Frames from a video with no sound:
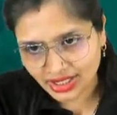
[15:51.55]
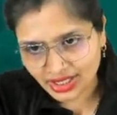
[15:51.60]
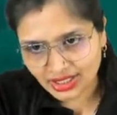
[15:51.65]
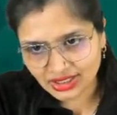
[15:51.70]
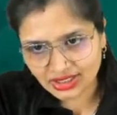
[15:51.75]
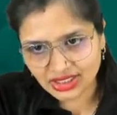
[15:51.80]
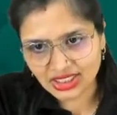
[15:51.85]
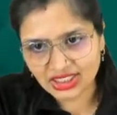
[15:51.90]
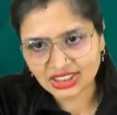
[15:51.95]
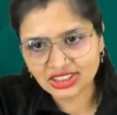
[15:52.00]

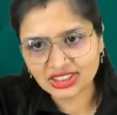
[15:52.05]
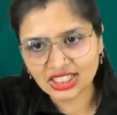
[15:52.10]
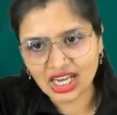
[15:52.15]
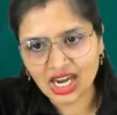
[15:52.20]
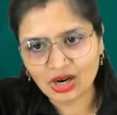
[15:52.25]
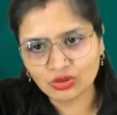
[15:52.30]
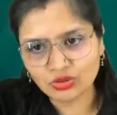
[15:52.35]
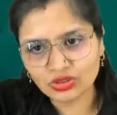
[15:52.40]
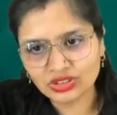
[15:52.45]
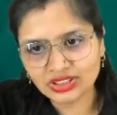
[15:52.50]
this
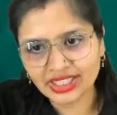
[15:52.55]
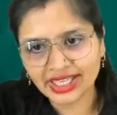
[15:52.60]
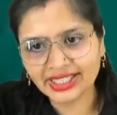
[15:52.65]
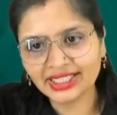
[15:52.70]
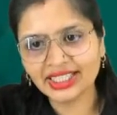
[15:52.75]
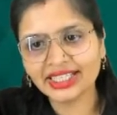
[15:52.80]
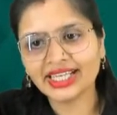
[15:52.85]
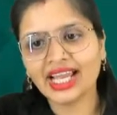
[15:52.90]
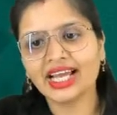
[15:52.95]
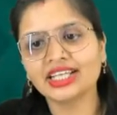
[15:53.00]
outside
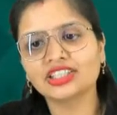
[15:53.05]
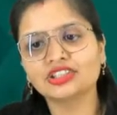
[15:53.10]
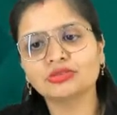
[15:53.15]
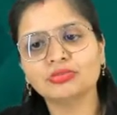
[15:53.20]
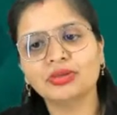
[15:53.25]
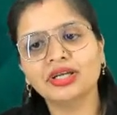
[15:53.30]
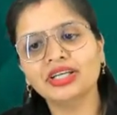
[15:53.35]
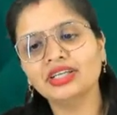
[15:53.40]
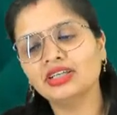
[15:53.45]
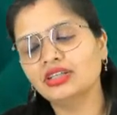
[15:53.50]
the
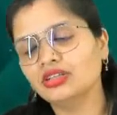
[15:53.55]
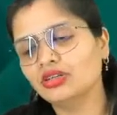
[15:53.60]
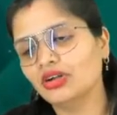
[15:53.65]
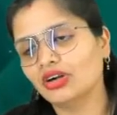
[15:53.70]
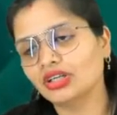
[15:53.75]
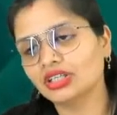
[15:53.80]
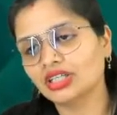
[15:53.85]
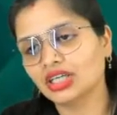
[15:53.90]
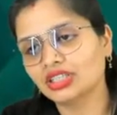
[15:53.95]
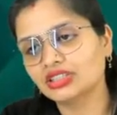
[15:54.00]
catchment
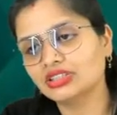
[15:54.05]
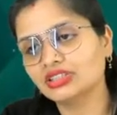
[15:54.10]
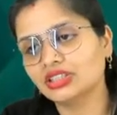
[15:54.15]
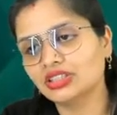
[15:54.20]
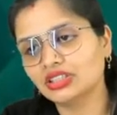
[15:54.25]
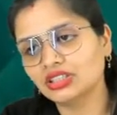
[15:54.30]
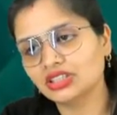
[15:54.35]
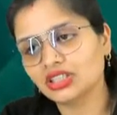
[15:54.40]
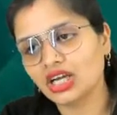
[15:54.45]
not considered,